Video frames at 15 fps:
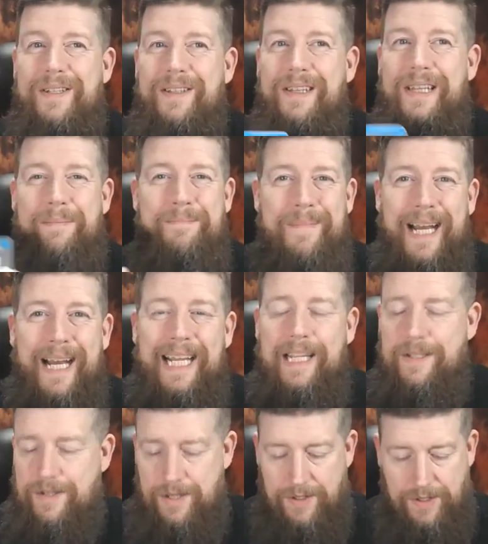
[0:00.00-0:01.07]

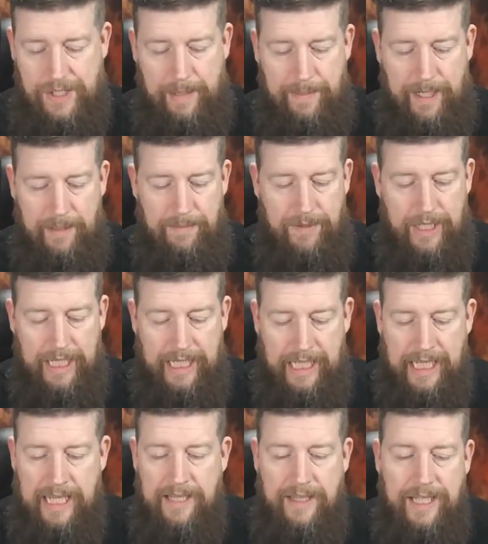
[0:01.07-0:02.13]
Subohm thing.
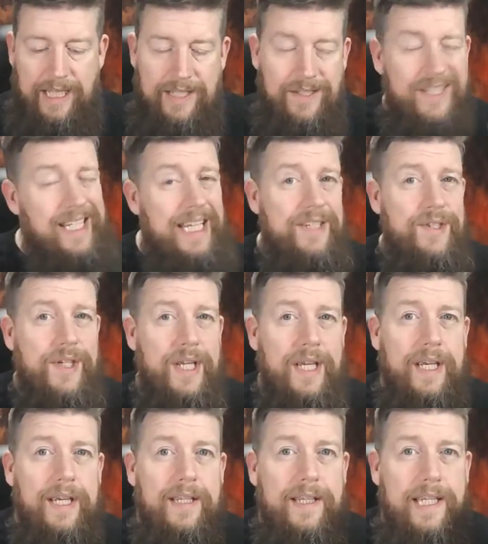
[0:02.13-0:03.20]
These
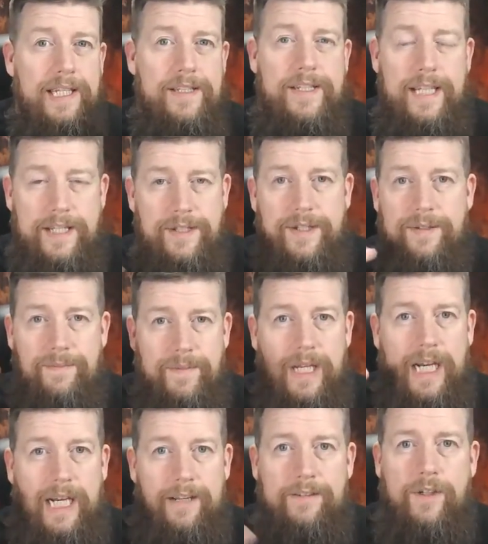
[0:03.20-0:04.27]
disc
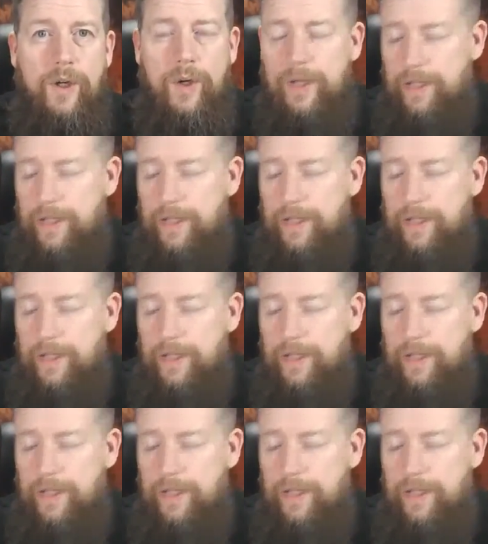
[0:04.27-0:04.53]
kind of coil